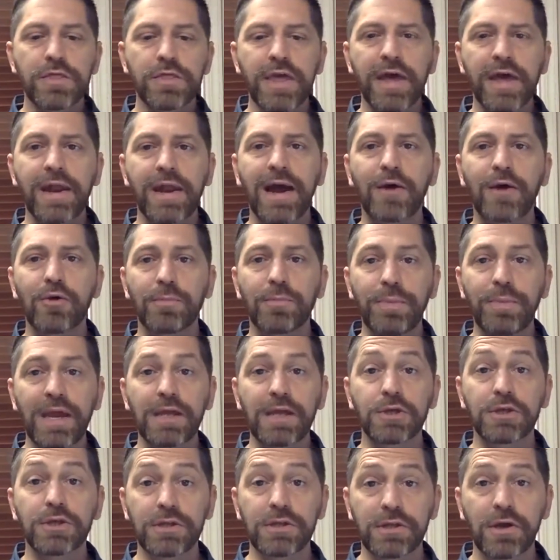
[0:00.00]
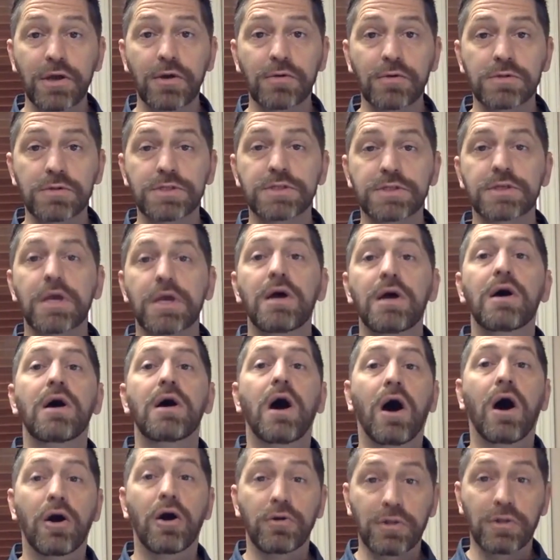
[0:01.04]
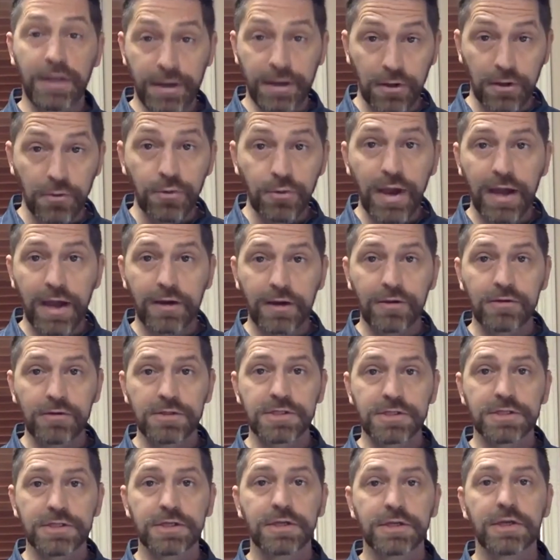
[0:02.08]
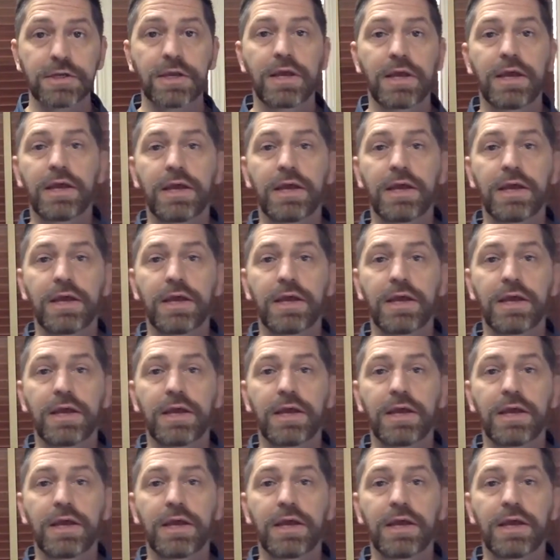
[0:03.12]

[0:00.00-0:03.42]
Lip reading: that our patient notes are legal records,